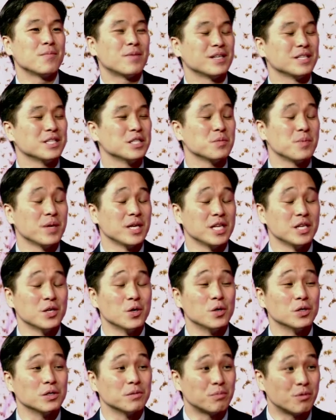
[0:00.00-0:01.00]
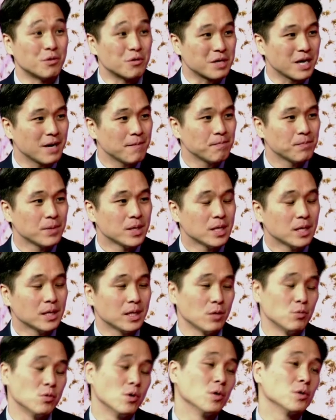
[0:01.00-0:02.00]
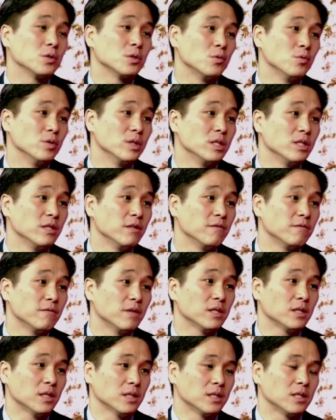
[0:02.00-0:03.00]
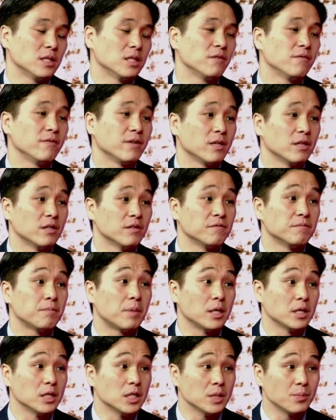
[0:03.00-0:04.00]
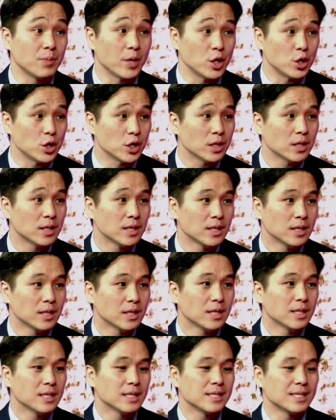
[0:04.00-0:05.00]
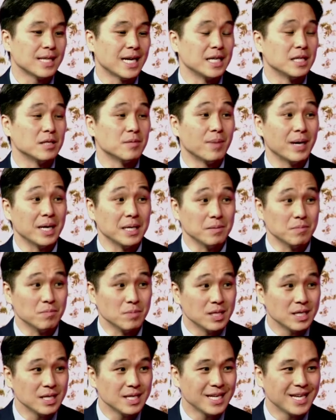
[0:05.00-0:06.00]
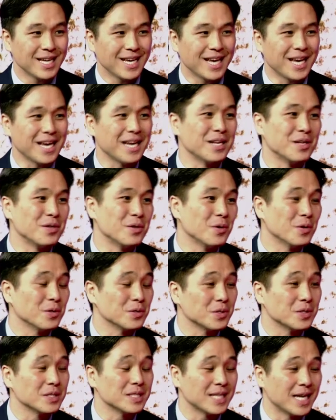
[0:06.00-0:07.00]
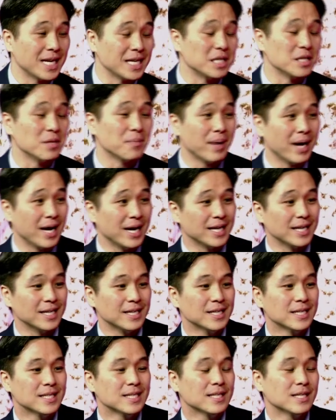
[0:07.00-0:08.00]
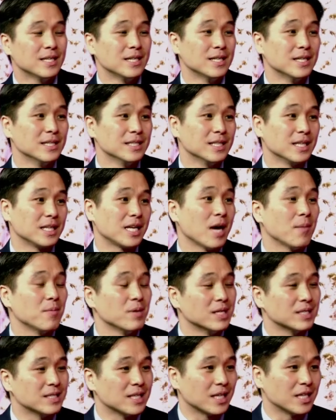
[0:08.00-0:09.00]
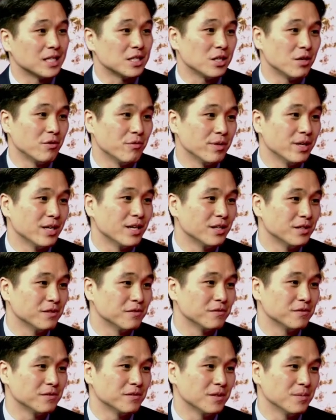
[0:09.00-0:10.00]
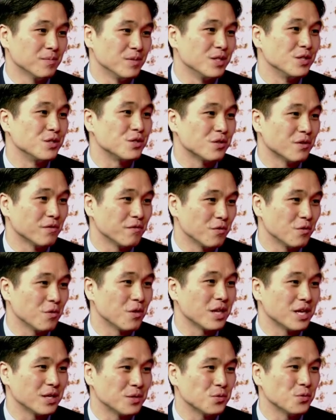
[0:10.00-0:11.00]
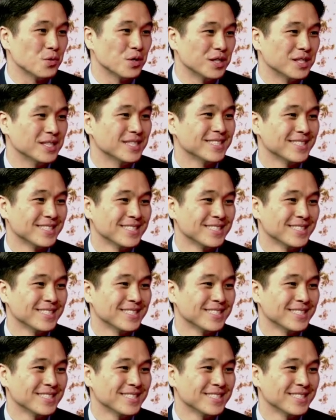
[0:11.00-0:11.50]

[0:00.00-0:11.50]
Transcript: they participate in all the program, they will also receive the certificate of participation mm -hmm. signed by me and mm -hmm. also signed by uh, the cabinet secretary of uh, Ministry of Youth as well